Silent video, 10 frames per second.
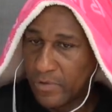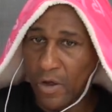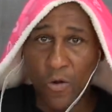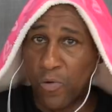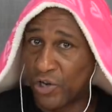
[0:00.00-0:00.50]

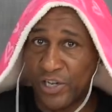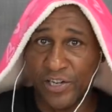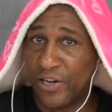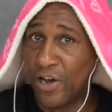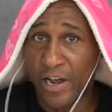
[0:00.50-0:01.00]
Don't watch this
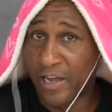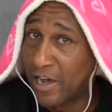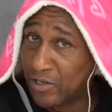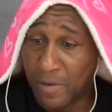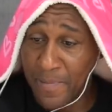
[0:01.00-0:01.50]
at night,
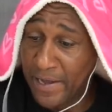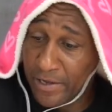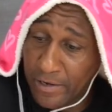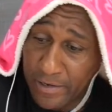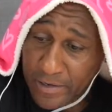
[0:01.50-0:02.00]
guys. I beg you.